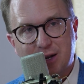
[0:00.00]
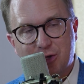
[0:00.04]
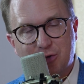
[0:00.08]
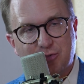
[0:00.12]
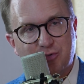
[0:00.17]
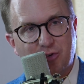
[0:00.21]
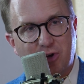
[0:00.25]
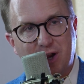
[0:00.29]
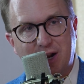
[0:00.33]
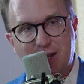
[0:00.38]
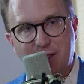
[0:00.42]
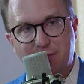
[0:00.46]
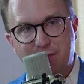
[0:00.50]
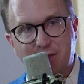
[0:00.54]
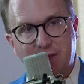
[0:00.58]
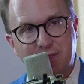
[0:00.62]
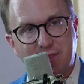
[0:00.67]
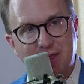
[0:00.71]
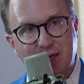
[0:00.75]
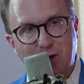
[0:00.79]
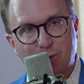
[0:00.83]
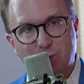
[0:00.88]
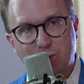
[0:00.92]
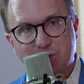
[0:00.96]
Is there anything
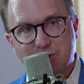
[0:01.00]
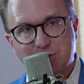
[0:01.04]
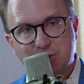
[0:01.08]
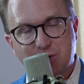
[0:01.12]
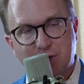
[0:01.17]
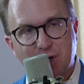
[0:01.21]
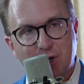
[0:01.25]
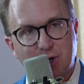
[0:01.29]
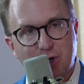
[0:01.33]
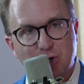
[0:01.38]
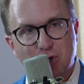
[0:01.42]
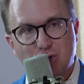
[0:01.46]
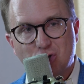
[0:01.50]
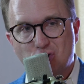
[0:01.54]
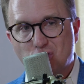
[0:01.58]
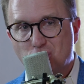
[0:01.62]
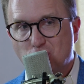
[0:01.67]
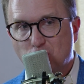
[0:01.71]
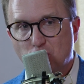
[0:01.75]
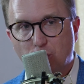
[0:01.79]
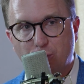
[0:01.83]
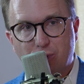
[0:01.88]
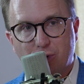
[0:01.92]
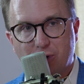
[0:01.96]
that was
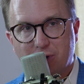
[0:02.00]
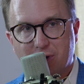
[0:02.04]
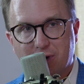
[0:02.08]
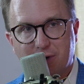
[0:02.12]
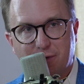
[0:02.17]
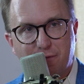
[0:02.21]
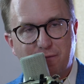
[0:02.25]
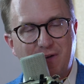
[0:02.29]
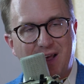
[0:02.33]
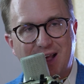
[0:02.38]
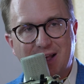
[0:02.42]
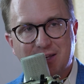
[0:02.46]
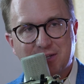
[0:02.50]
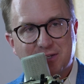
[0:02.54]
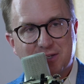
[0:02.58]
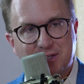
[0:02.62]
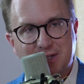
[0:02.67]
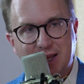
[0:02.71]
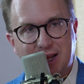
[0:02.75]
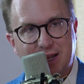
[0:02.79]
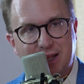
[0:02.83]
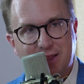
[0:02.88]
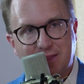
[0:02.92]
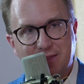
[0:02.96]
super
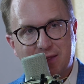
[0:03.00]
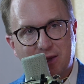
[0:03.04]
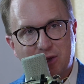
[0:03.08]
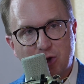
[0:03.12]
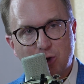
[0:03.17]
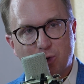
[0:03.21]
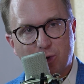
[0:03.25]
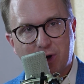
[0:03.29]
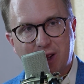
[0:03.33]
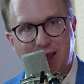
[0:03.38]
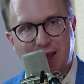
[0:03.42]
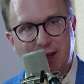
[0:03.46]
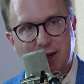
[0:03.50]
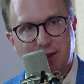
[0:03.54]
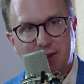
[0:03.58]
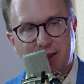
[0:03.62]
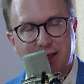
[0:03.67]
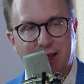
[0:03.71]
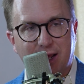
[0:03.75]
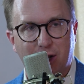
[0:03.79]
fascinating that you were handling?